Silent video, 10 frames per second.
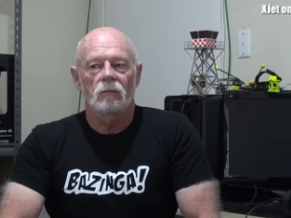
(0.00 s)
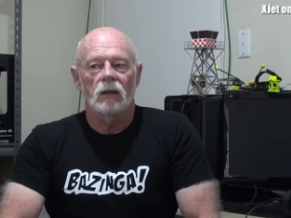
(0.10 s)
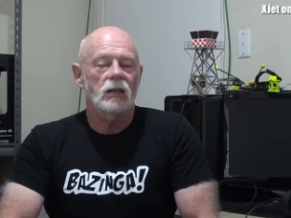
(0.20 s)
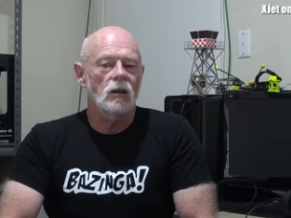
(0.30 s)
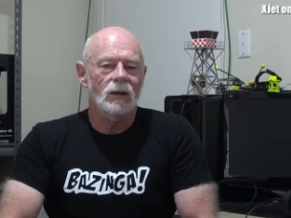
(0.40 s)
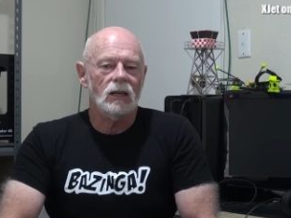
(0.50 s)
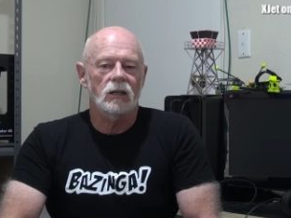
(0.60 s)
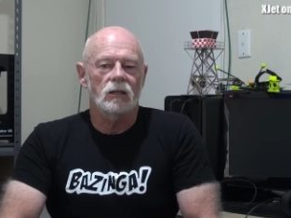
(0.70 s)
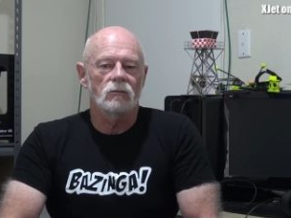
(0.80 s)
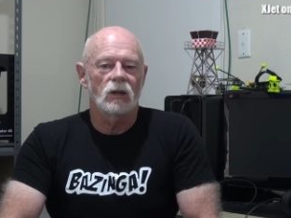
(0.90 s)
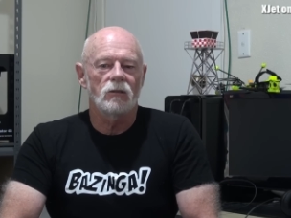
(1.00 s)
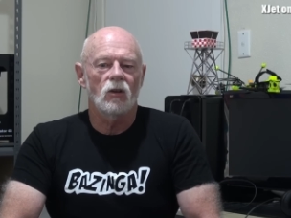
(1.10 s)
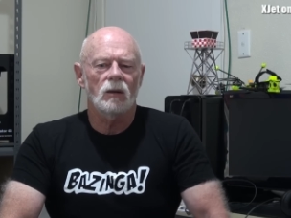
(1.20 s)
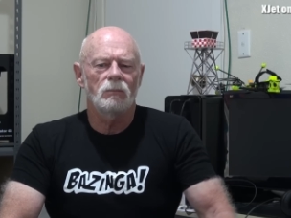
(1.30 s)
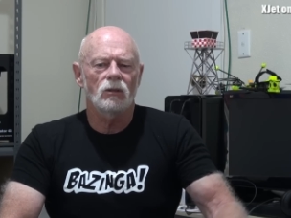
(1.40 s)
economically when you've
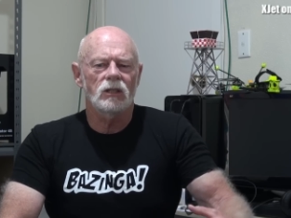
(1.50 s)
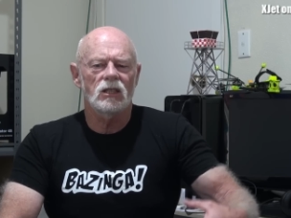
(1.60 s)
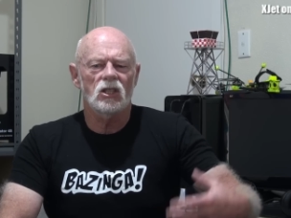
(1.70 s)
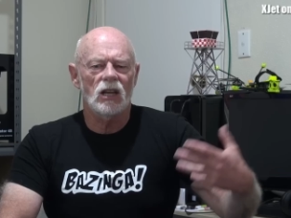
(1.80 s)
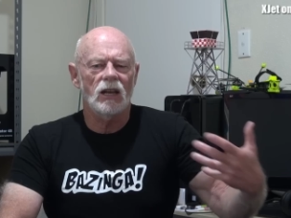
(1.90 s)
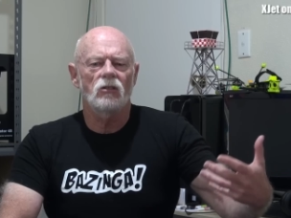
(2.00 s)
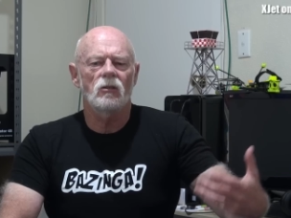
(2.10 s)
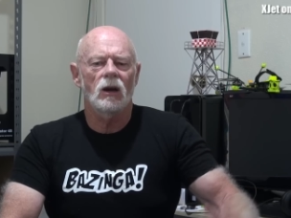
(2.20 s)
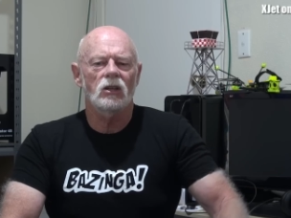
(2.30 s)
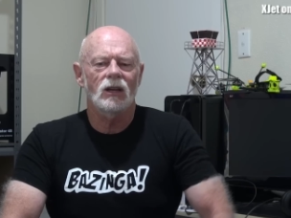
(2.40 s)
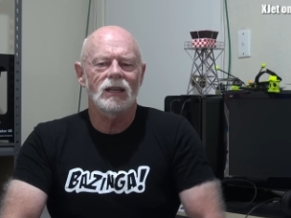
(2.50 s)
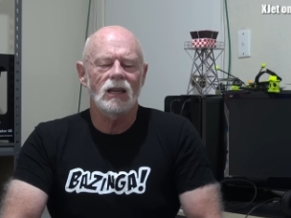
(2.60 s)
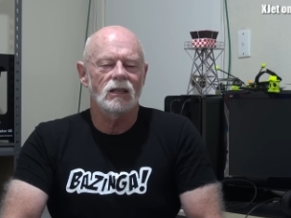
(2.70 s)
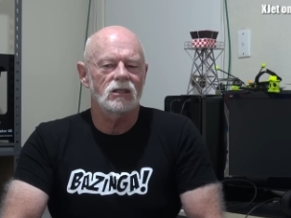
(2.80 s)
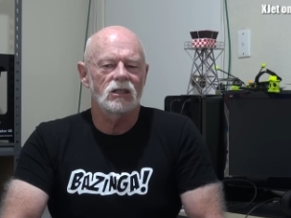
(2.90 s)
got a built-in standard Remote ID.
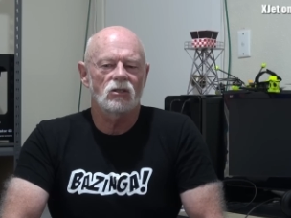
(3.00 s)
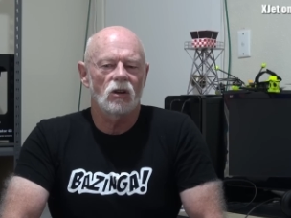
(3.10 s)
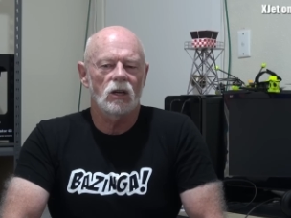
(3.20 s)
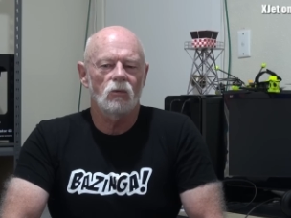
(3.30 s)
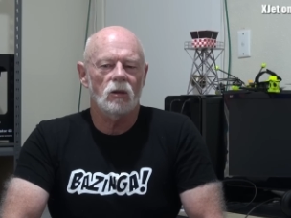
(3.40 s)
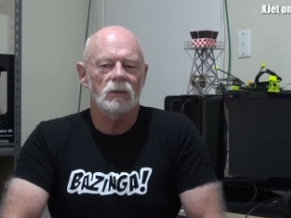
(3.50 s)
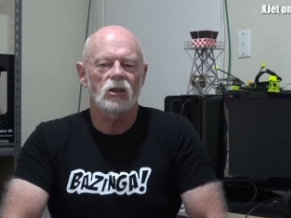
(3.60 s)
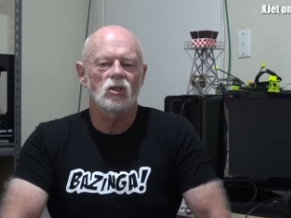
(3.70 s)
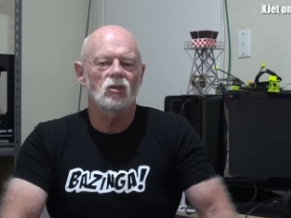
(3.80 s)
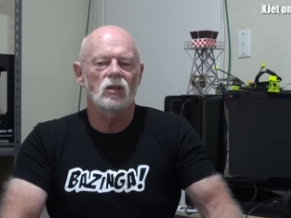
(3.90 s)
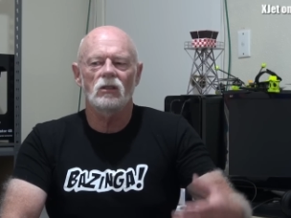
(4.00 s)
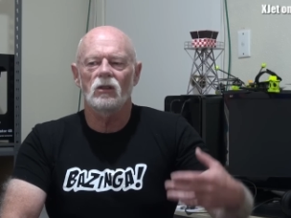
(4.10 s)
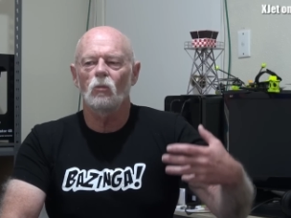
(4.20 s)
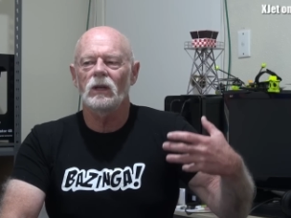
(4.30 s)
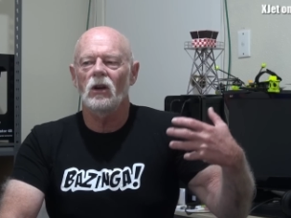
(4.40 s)
It's just not going to work, because
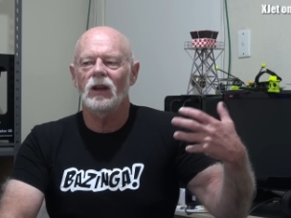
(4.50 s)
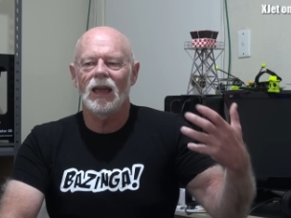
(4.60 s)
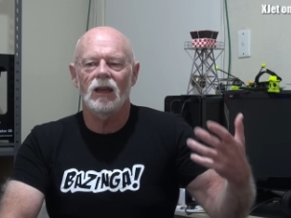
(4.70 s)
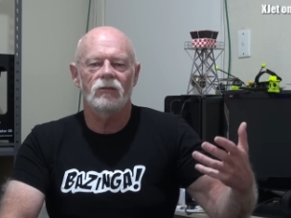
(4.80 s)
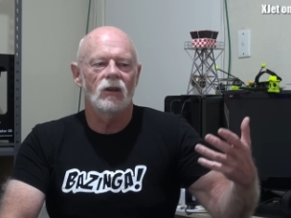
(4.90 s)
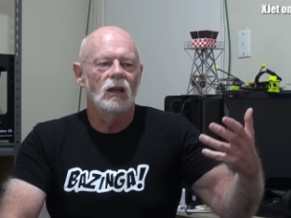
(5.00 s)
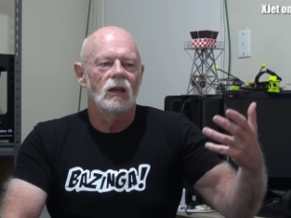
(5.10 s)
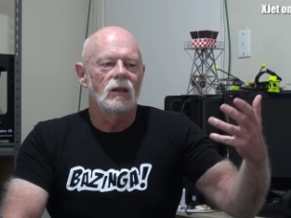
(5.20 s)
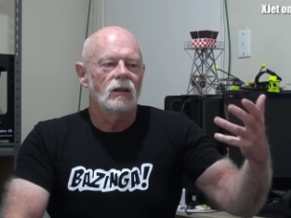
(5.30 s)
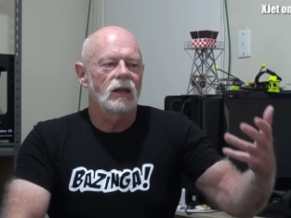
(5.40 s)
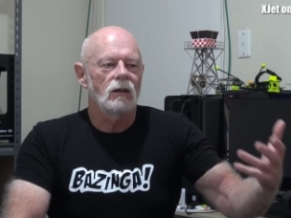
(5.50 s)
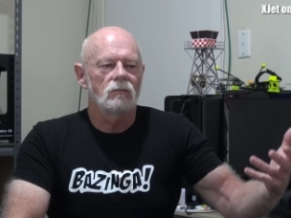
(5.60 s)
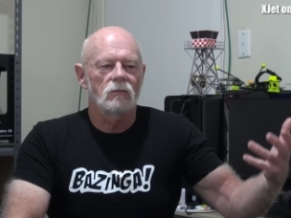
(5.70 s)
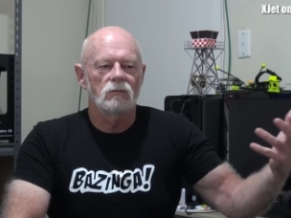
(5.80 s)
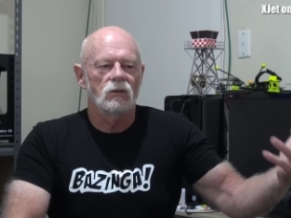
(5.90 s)
we don't have
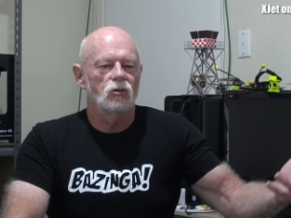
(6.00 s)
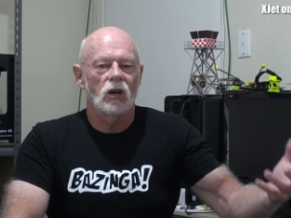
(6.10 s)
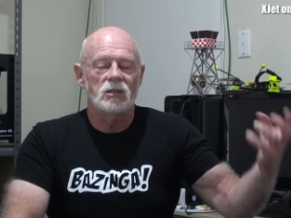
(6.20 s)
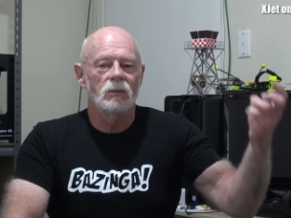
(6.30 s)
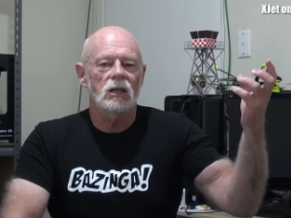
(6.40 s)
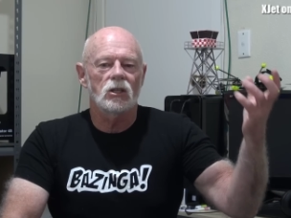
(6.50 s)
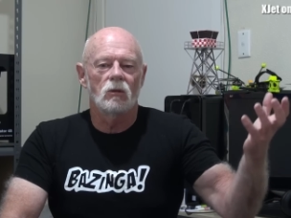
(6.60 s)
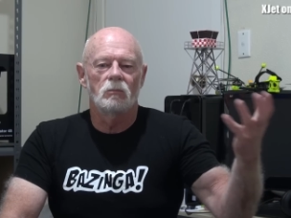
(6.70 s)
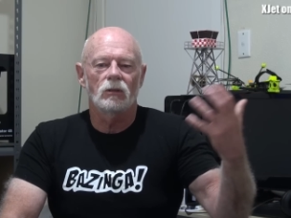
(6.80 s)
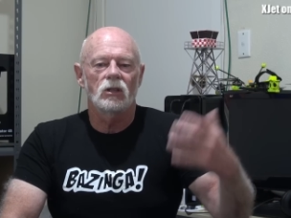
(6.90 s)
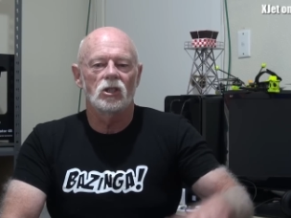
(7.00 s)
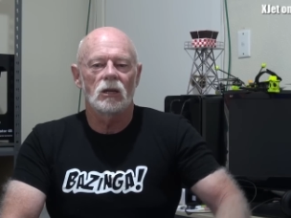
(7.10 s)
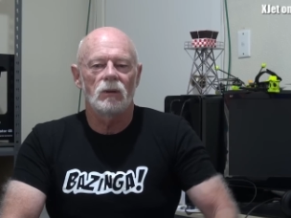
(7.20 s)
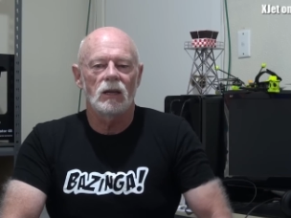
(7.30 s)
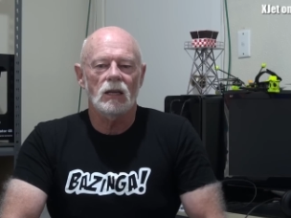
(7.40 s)
transmitters with built-in
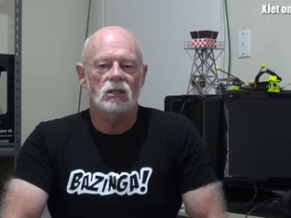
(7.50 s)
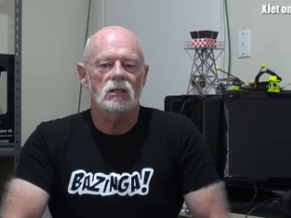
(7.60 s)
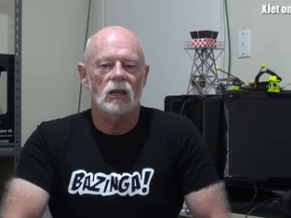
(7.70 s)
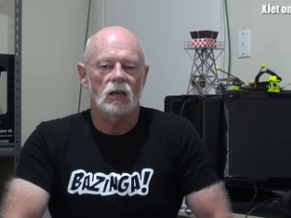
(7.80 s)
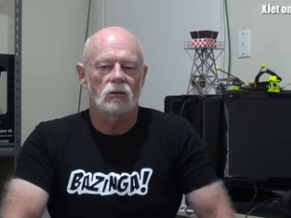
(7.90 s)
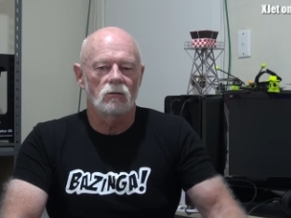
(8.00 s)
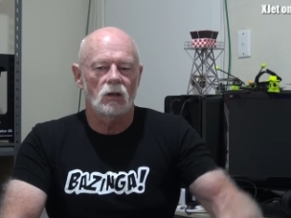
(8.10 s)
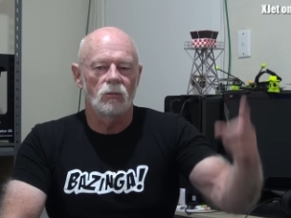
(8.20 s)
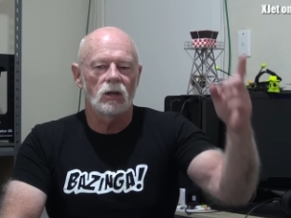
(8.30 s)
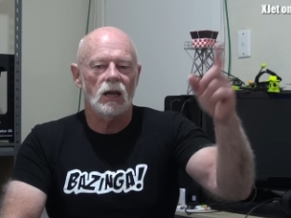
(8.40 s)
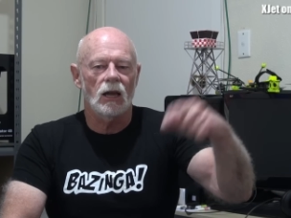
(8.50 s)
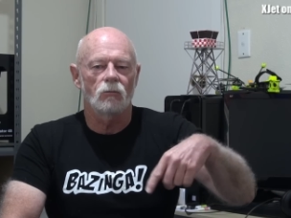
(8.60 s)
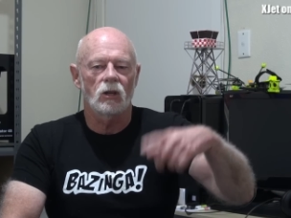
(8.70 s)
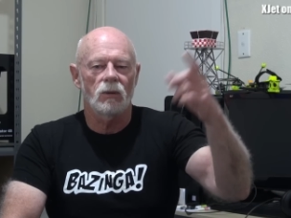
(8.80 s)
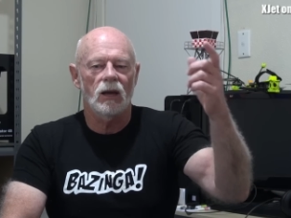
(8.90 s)
GPS that can
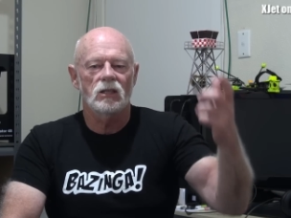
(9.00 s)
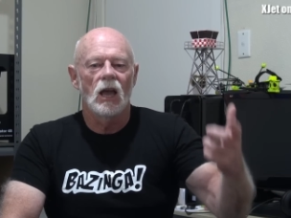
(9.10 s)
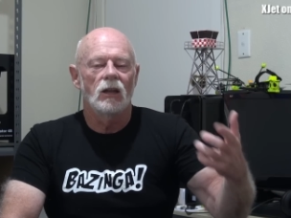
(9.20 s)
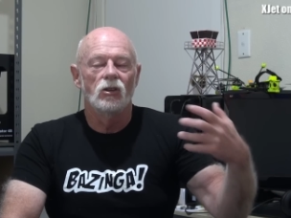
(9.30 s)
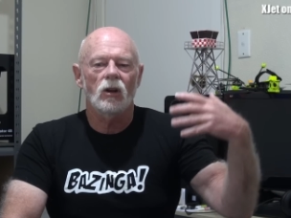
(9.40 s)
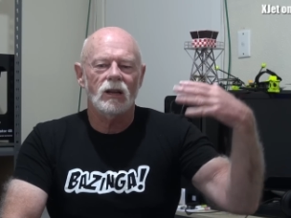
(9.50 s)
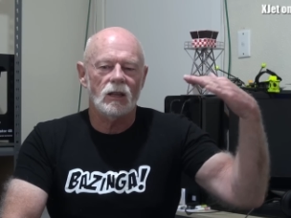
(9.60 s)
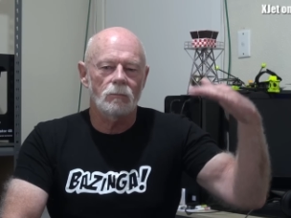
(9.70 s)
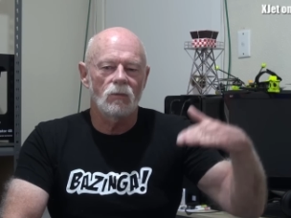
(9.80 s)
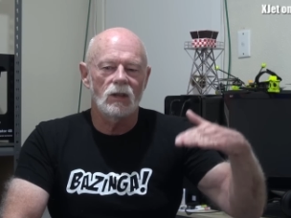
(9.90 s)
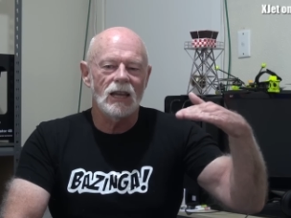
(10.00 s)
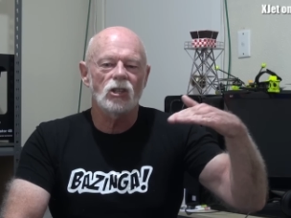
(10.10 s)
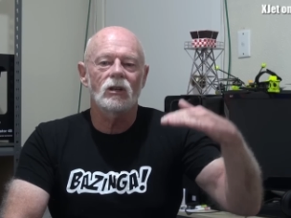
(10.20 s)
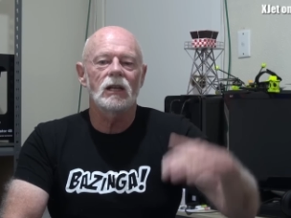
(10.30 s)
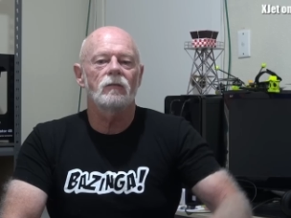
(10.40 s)
communicate with the planes. Not at the
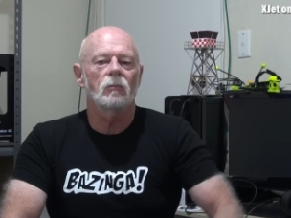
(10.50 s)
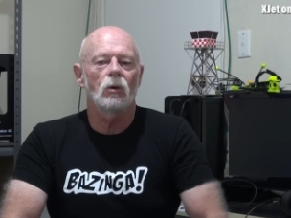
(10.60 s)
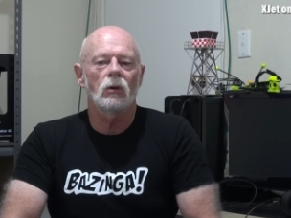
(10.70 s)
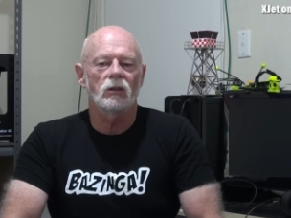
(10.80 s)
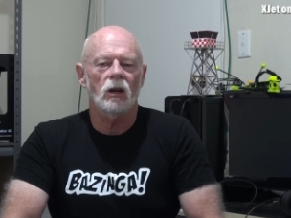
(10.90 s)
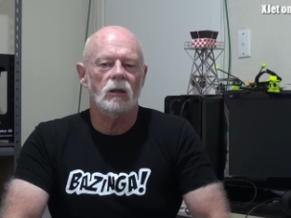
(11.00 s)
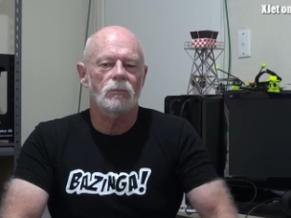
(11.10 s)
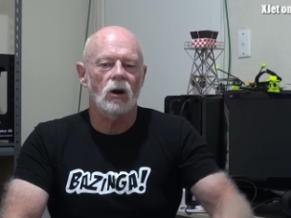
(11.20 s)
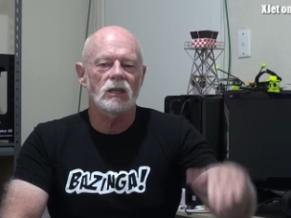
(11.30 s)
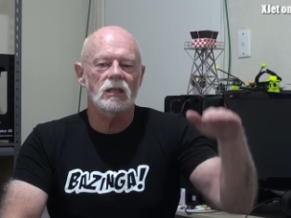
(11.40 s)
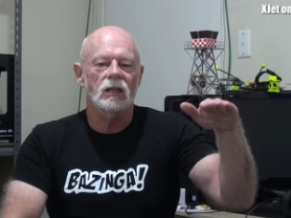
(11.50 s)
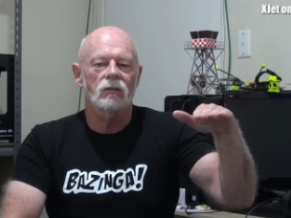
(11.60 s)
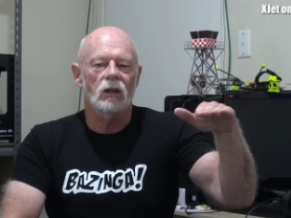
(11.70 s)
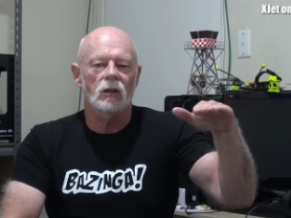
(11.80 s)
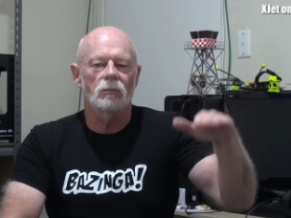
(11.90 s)
entry-level point, not at the pricing
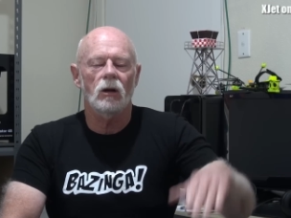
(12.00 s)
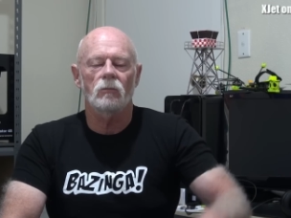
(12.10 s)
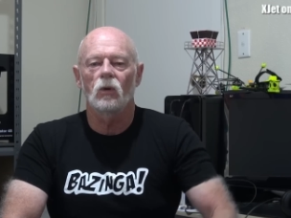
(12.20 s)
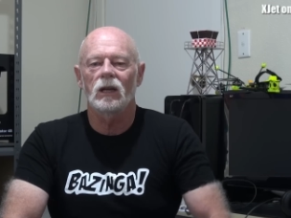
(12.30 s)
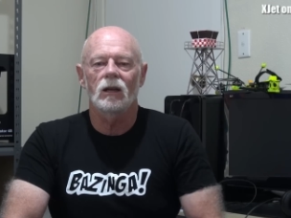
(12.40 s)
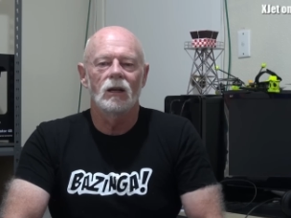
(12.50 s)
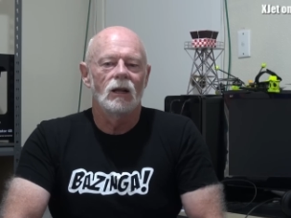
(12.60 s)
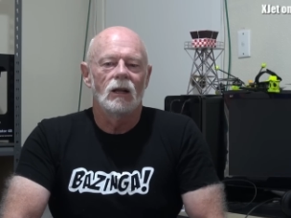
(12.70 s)
level at the bottom where